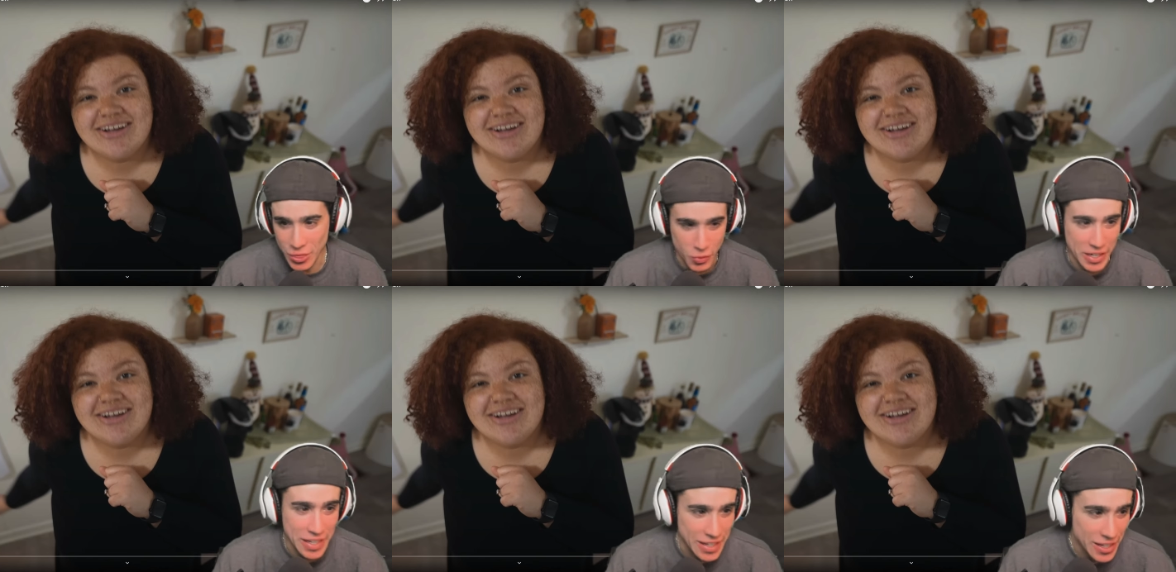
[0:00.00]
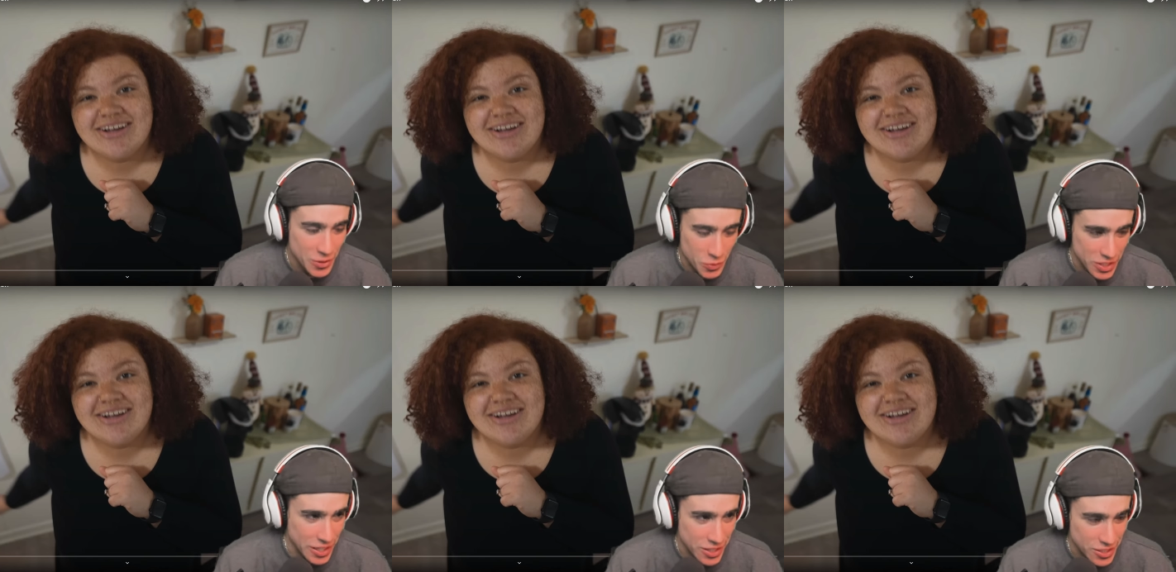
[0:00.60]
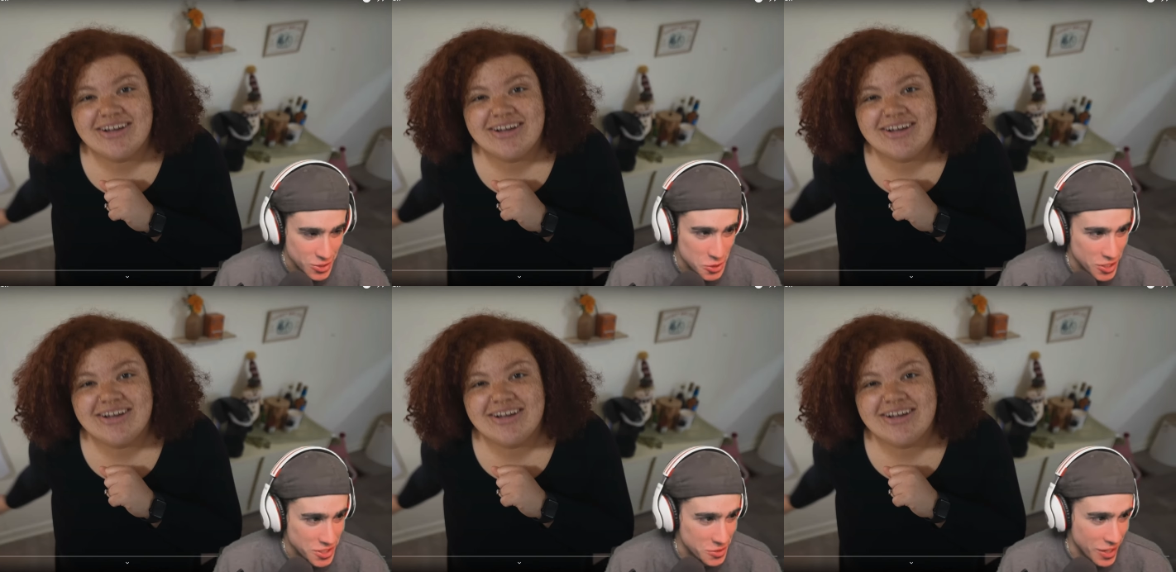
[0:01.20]
Speaker 1: three ridiculous
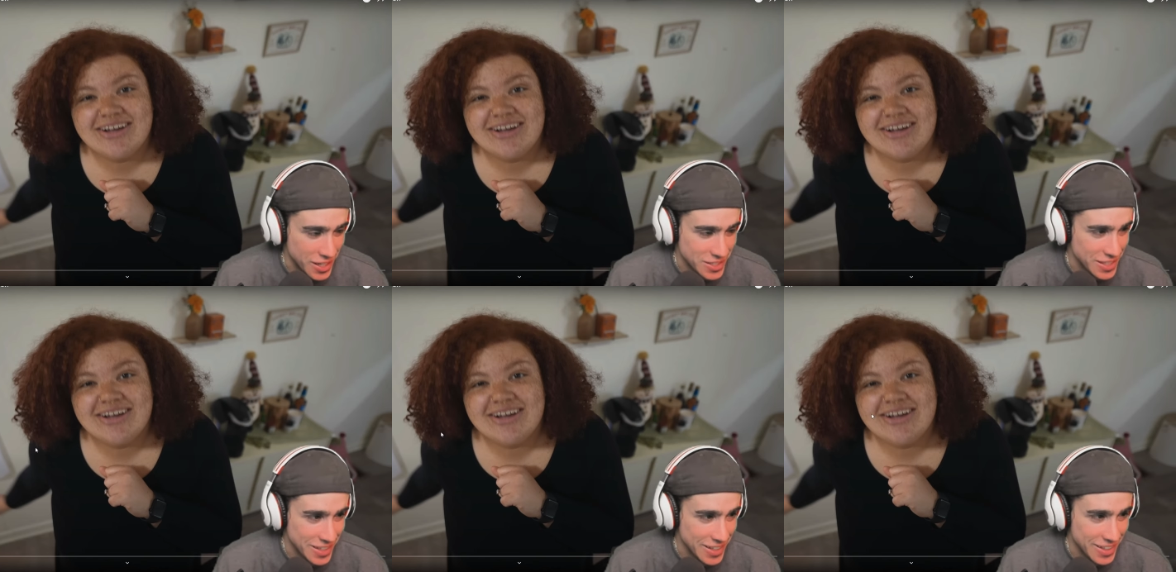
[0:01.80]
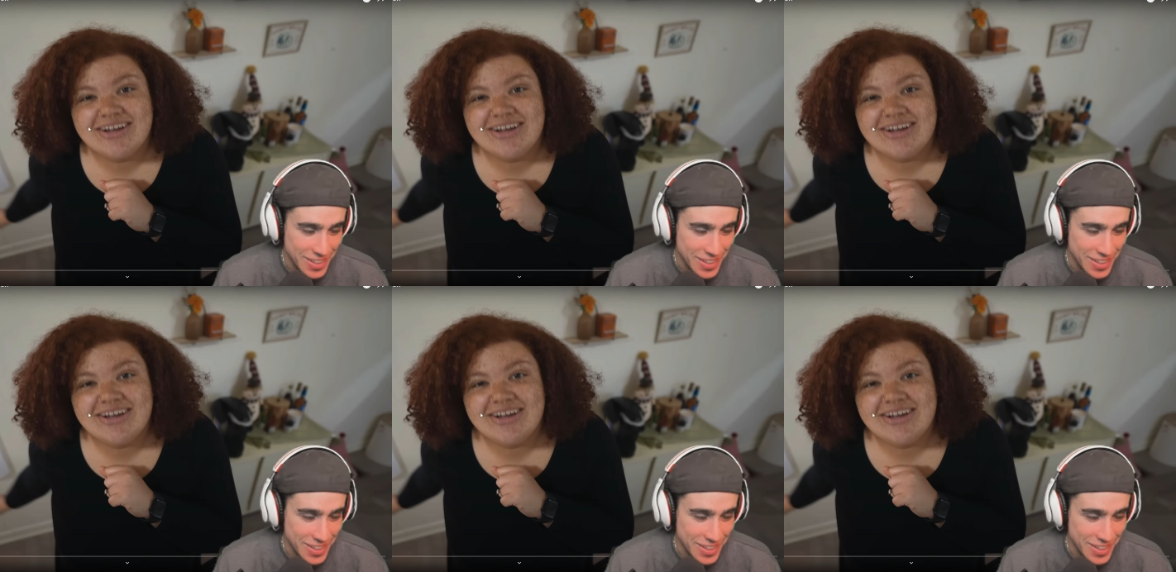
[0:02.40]
nutrition facts. Like,